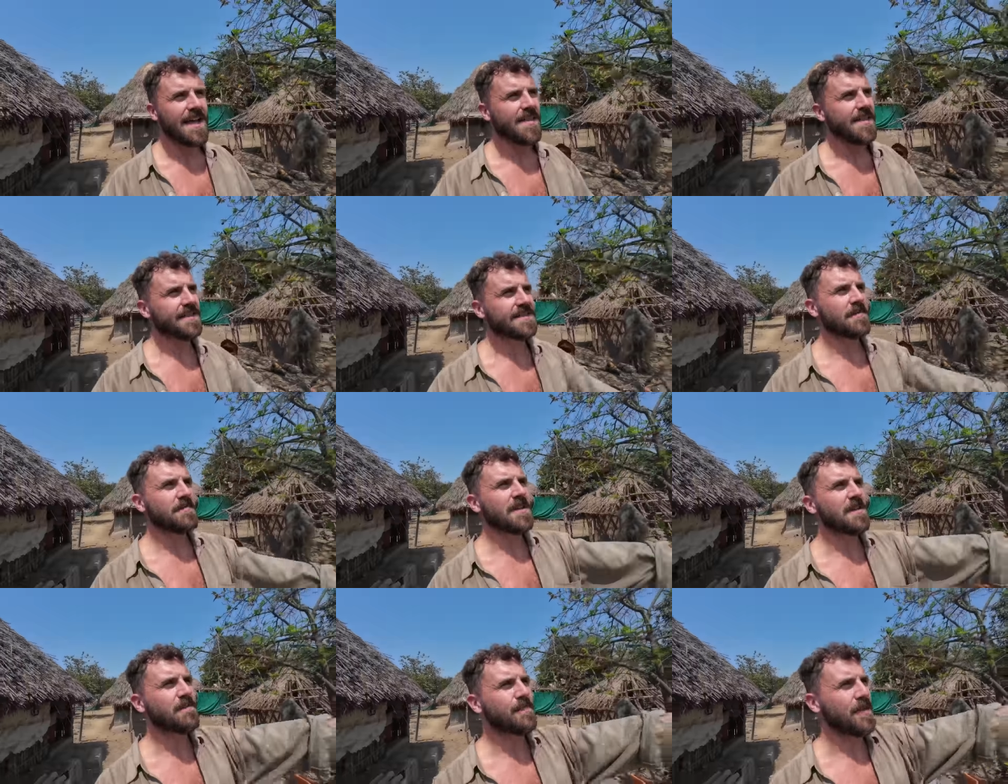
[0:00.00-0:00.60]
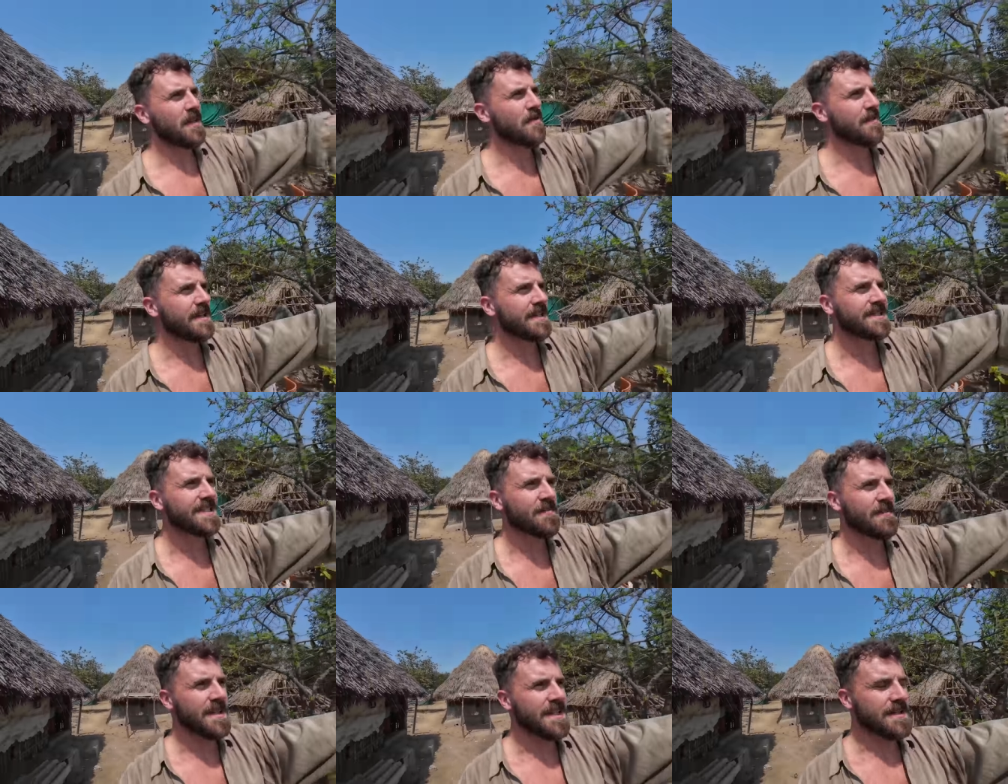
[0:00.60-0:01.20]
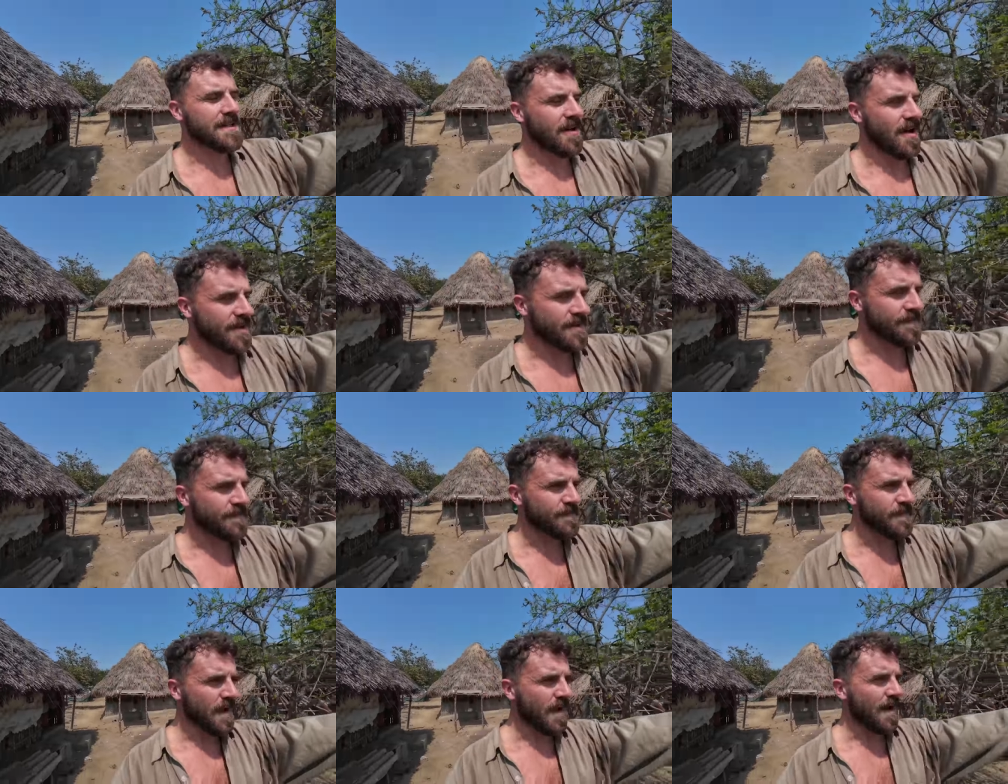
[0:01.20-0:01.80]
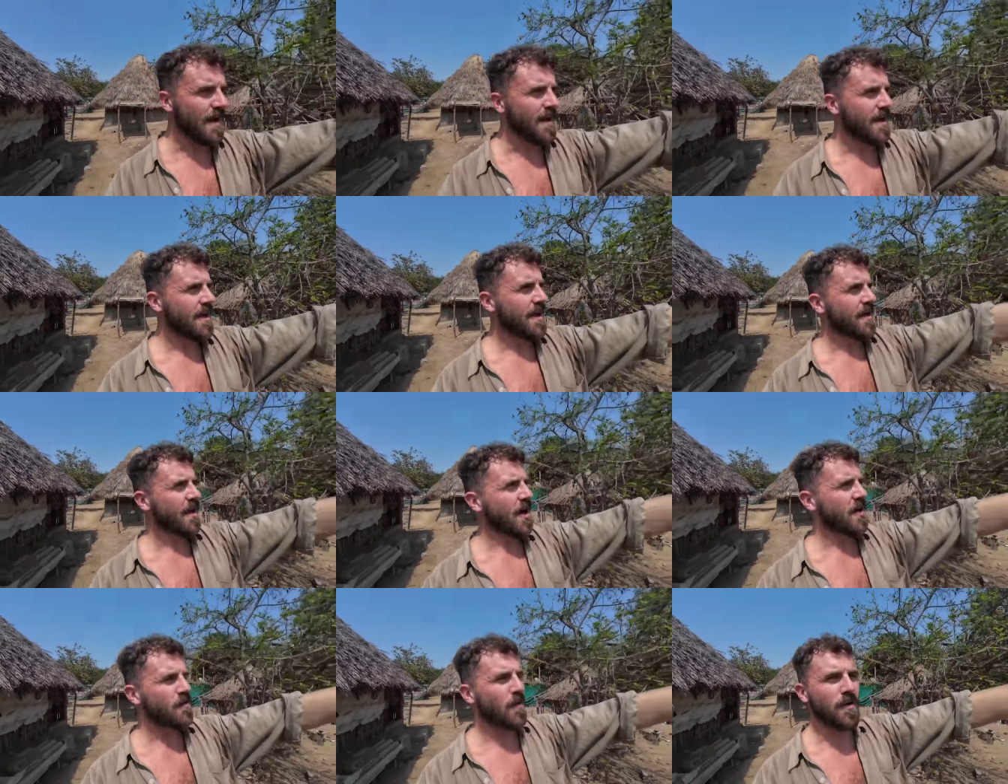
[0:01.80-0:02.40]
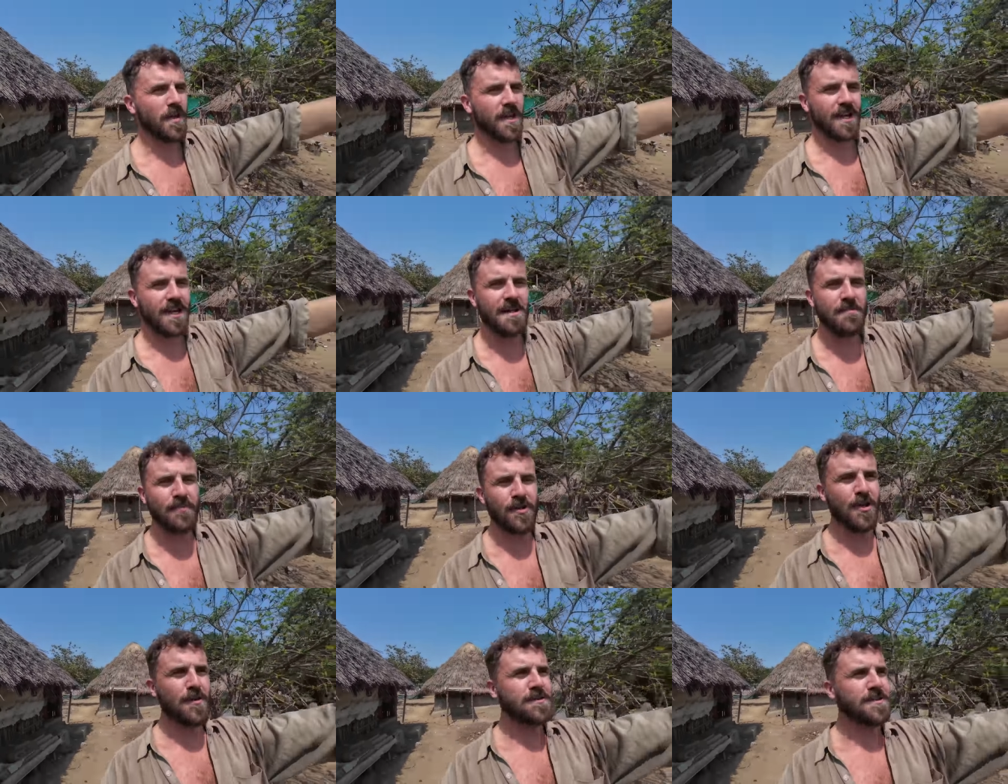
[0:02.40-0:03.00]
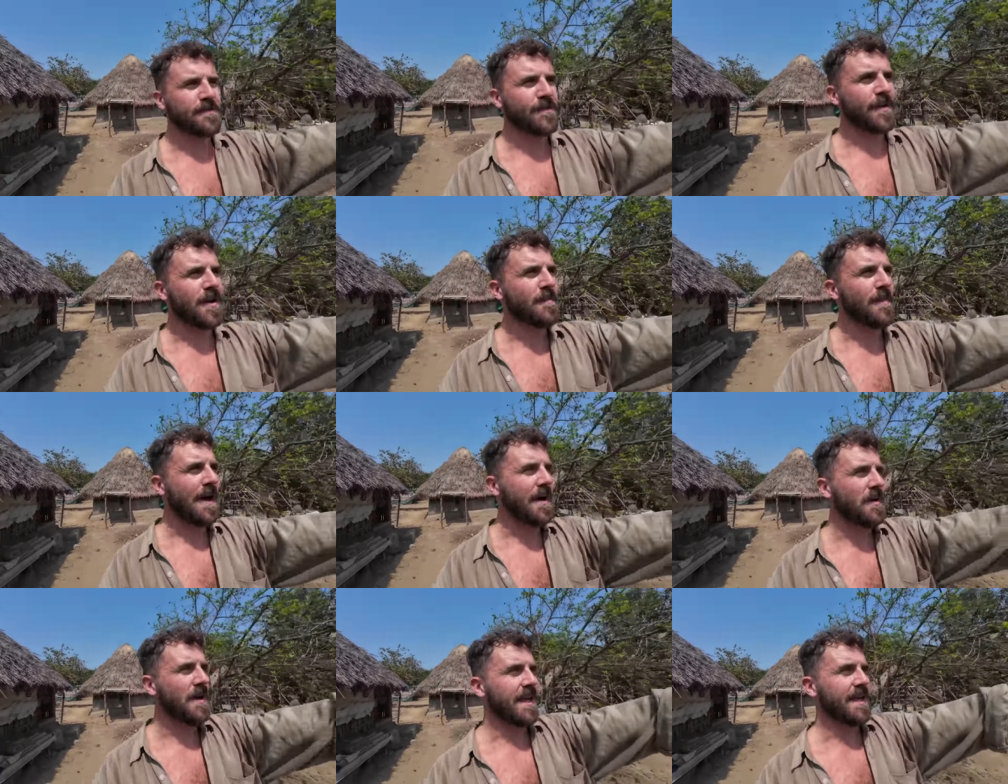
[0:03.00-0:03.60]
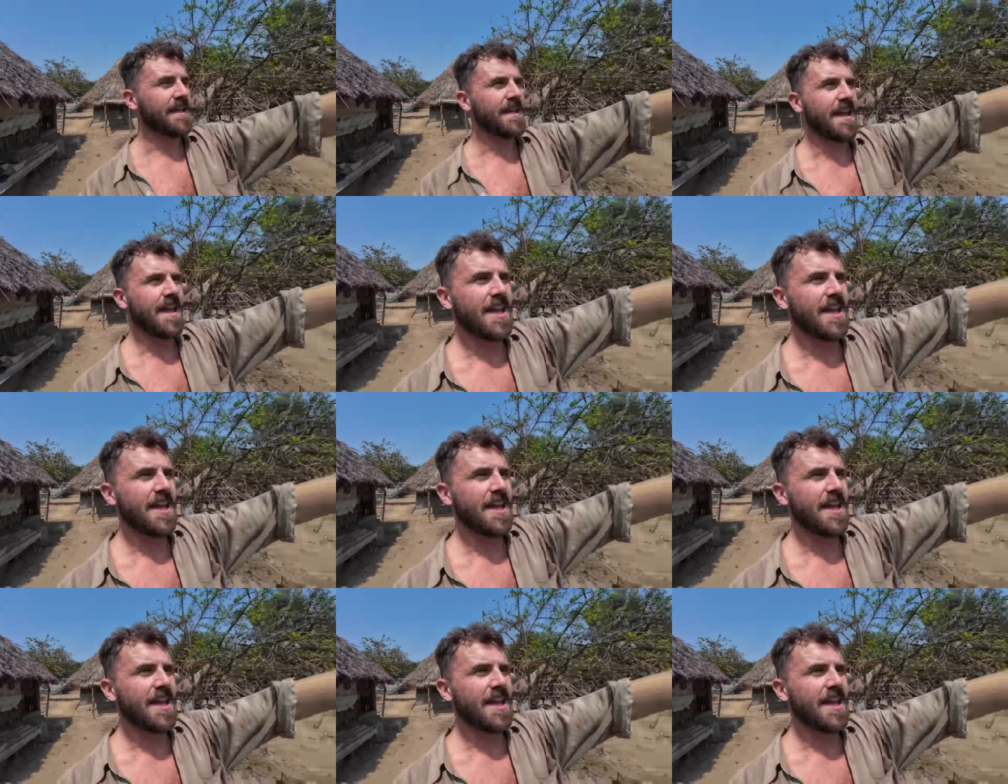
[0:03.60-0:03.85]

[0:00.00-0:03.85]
There's something there's something kind of ironically beautiful about a